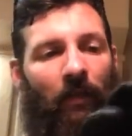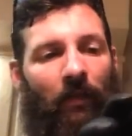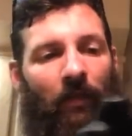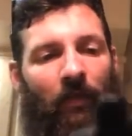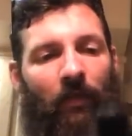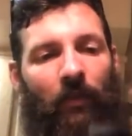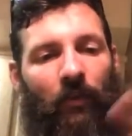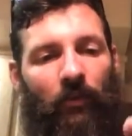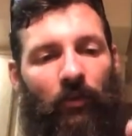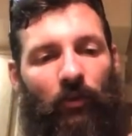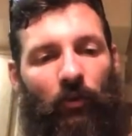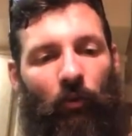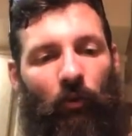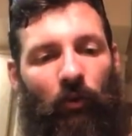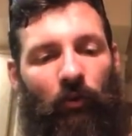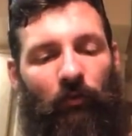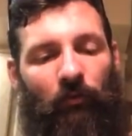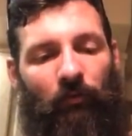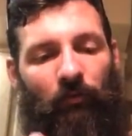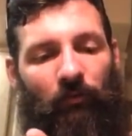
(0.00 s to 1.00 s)
the
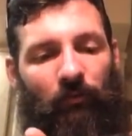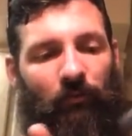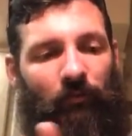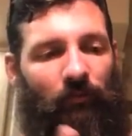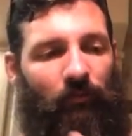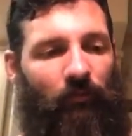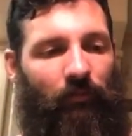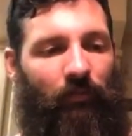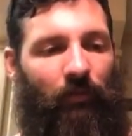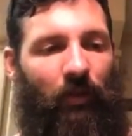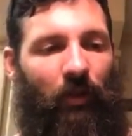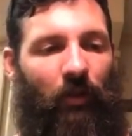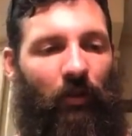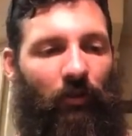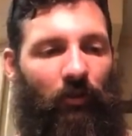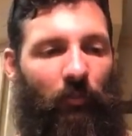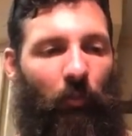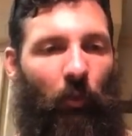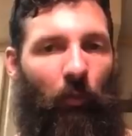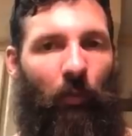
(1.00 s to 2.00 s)
short,
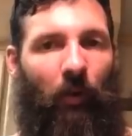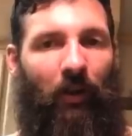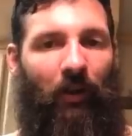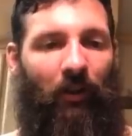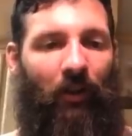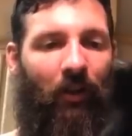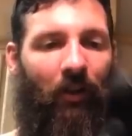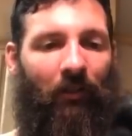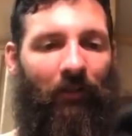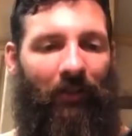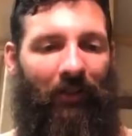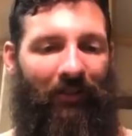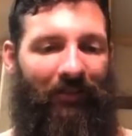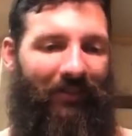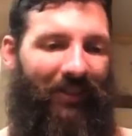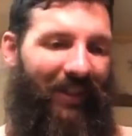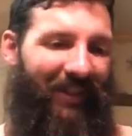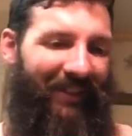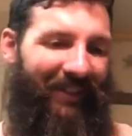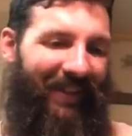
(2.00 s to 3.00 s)
sport bike gloves.
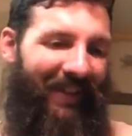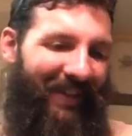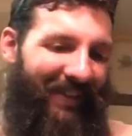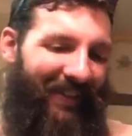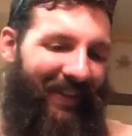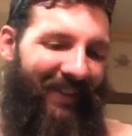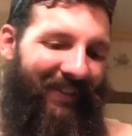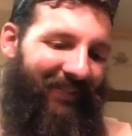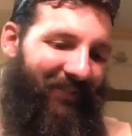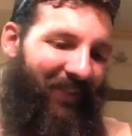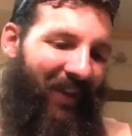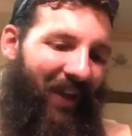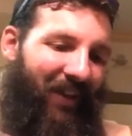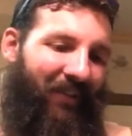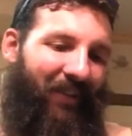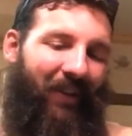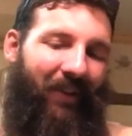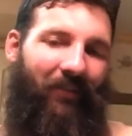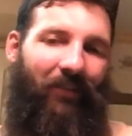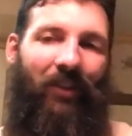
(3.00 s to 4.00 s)
They
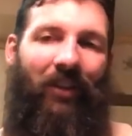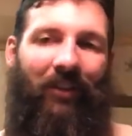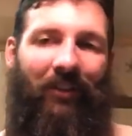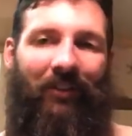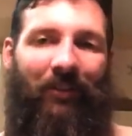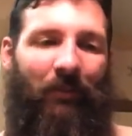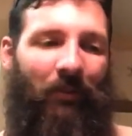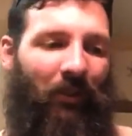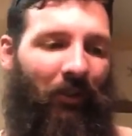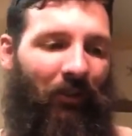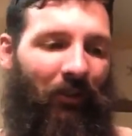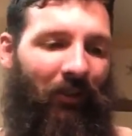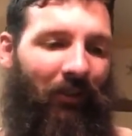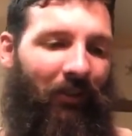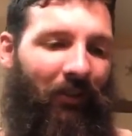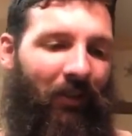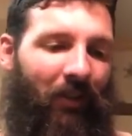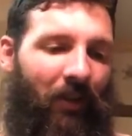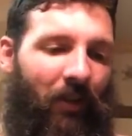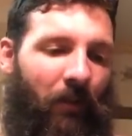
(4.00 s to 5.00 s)
have a lot of similarities.
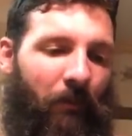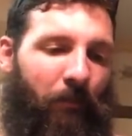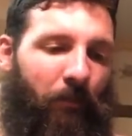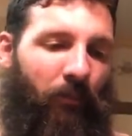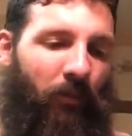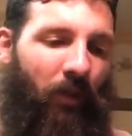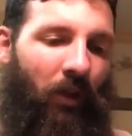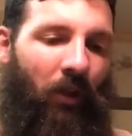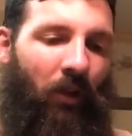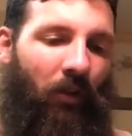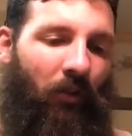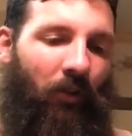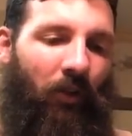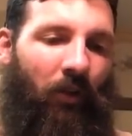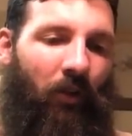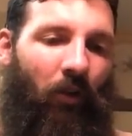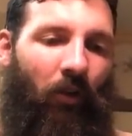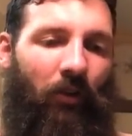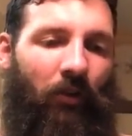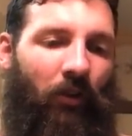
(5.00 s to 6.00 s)
The
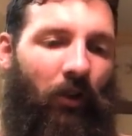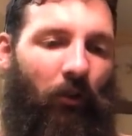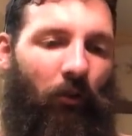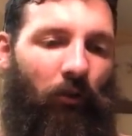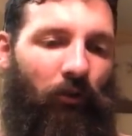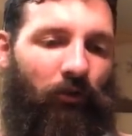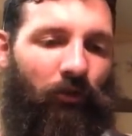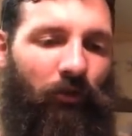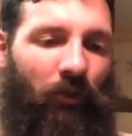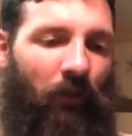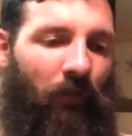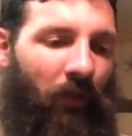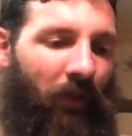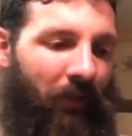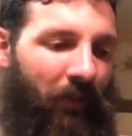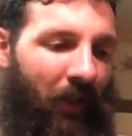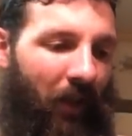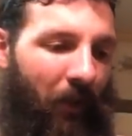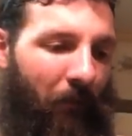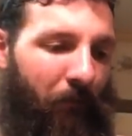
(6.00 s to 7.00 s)
hard knuckles and stuff like
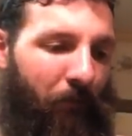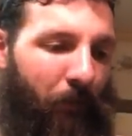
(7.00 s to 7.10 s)
that.